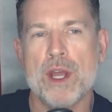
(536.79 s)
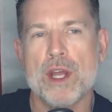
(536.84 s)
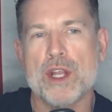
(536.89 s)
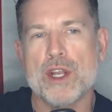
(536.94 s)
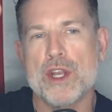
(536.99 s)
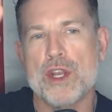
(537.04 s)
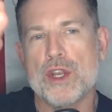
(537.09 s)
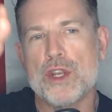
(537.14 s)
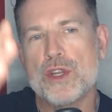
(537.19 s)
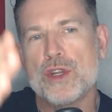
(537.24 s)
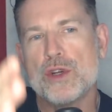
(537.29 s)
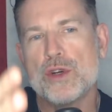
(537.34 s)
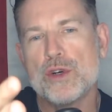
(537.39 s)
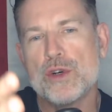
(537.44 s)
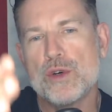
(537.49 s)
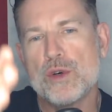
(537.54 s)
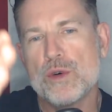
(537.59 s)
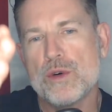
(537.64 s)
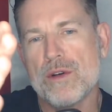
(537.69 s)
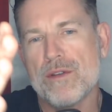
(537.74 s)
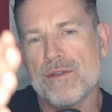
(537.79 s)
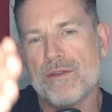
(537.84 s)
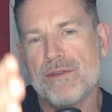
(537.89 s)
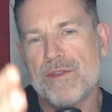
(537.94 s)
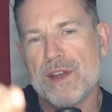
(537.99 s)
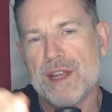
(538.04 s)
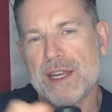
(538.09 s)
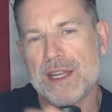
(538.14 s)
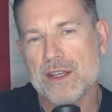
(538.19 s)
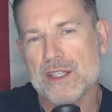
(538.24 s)
New
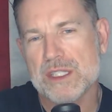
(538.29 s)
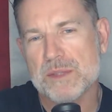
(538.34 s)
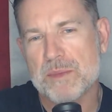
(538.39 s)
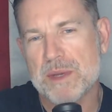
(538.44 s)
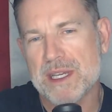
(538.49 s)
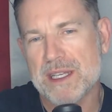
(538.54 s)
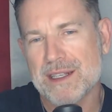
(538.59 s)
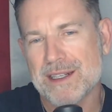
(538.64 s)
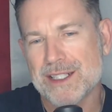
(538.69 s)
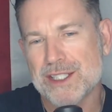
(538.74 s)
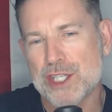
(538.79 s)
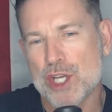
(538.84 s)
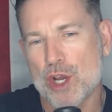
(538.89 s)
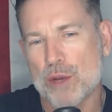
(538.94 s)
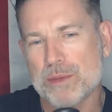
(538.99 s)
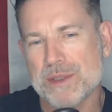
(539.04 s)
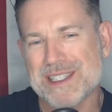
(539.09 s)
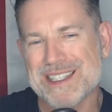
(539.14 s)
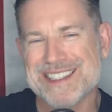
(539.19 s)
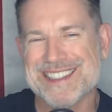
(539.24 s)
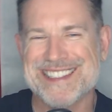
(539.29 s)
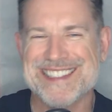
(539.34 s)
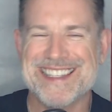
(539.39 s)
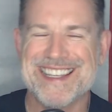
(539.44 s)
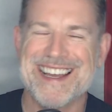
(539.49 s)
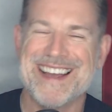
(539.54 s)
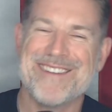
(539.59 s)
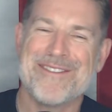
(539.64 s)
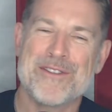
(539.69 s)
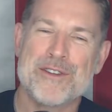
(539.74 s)
video, speaking of dope
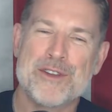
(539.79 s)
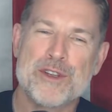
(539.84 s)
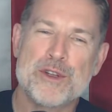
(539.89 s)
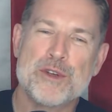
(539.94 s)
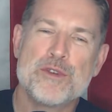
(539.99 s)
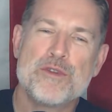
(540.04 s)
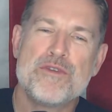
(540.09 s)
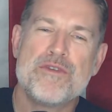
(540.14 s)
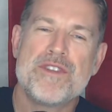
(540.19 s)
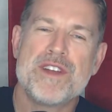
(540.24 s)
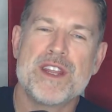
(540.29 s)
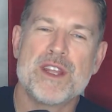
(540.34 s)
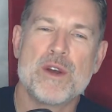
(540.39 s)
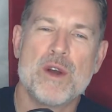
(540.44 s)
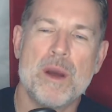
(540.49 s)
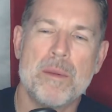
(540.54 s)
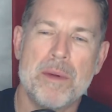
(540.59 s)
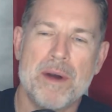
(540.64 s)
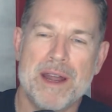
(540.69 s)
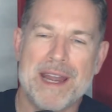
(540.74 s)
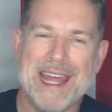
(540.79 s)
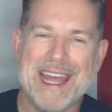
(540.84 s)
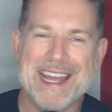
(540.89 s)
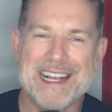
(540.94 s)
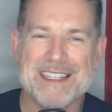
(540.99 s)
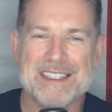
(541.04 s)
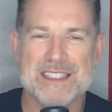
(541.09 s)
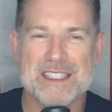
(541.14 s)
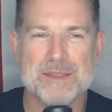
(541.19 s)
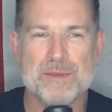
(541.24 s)
stuff, new video up on
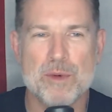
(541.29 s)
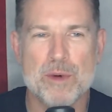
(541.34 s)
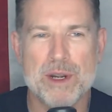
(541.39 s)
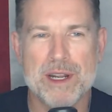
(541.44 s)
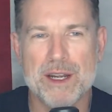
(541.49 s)
X this morning.